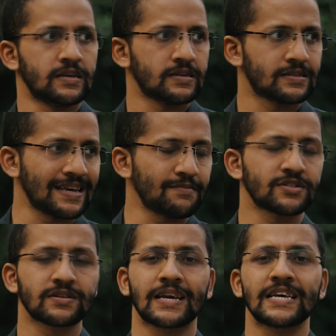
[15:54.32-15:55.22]
Same
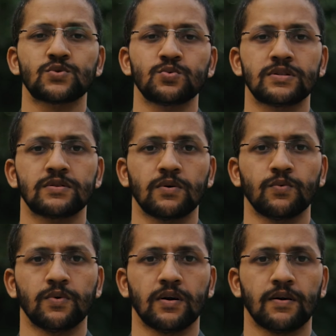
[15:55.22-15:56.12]
is the case with
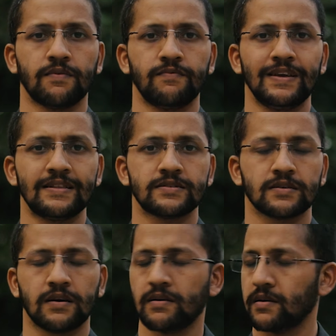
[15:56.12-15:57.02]

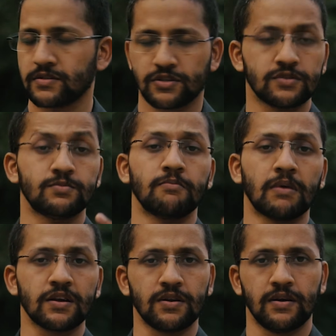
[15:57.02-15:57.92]

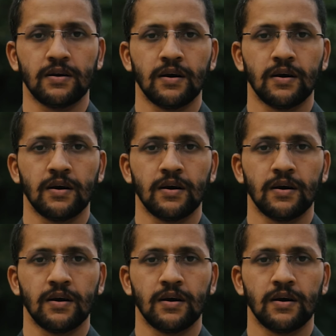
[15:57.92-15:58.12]
Mercury.